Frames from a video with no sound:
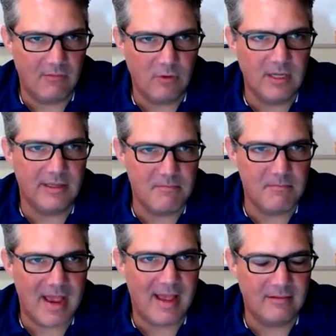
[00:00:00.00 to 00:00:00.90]
a
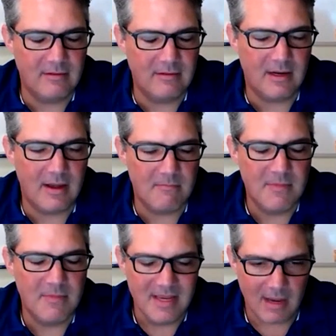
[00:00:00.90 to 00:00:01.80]
really bad,
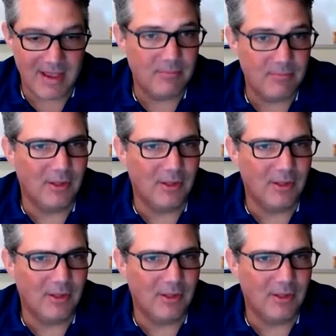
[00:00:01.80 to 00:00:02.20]
um, a bad